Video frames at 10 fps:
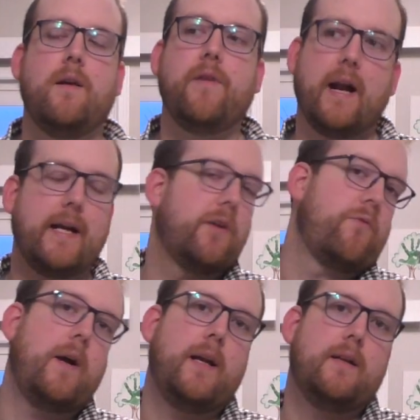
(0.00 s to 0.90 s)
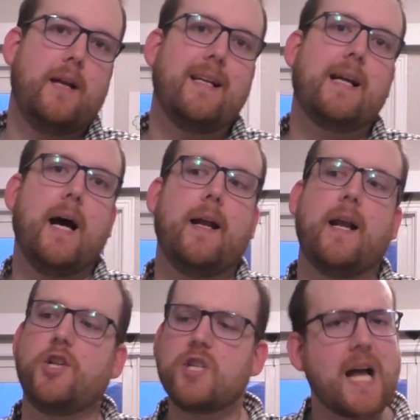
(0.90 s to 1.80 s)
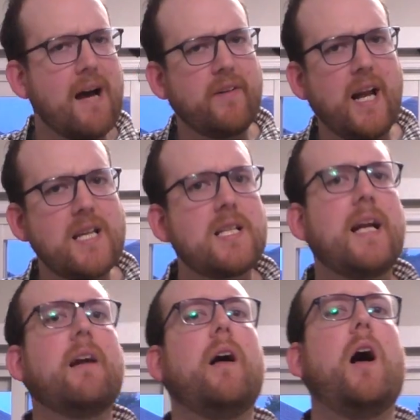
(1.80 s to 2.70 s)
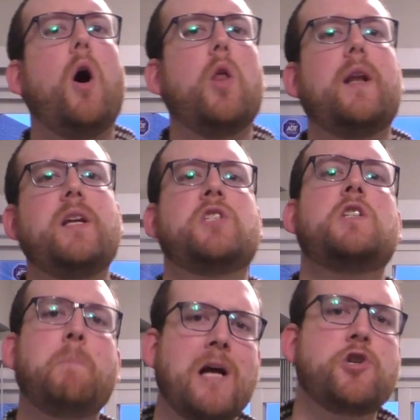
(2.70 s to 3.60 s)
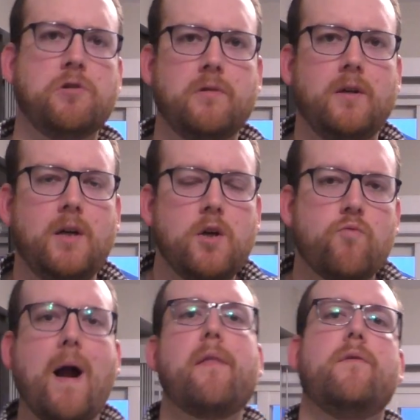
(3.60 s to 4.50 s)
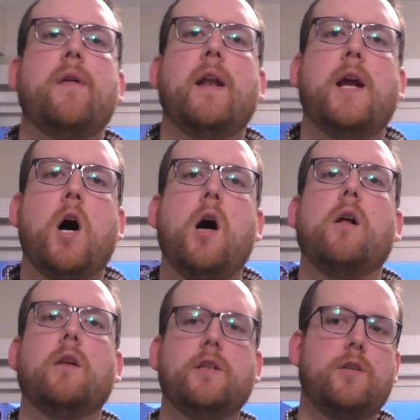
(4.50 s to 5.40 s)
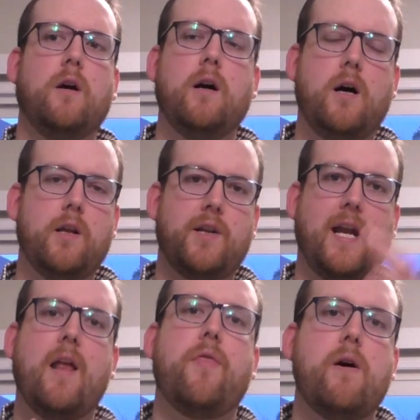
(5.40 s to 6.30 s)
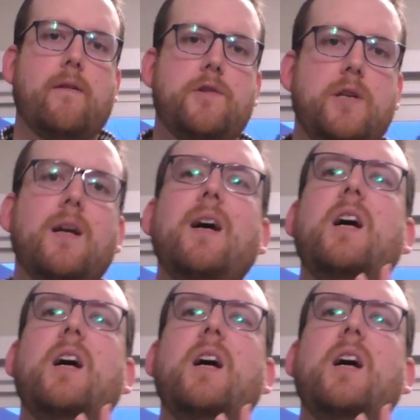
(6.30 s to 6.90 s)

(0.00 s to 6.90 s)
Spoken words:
that I can write and cut and just have it as like a holiday special rather than a holiday anthology,